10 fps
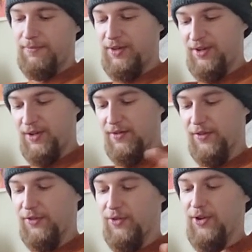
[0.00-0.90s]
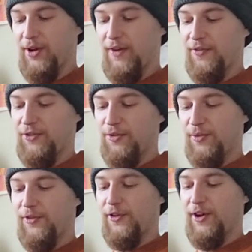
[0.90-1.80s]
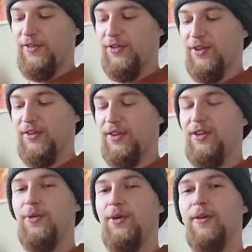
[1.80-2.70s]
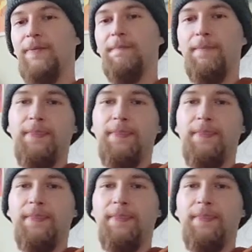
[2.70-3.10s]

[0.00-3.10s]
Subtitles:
detail of the story you have to know before I start continuing